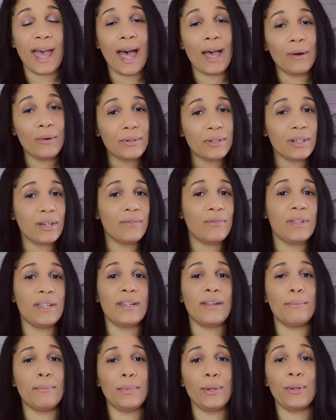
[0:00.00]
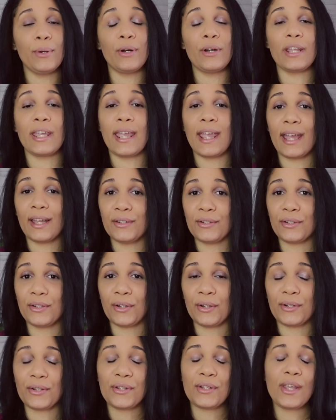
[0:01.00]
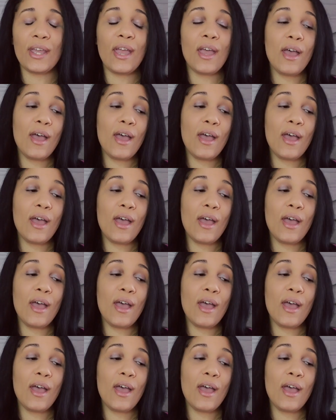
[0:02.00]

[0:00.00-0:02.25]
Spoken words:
out of the community answers.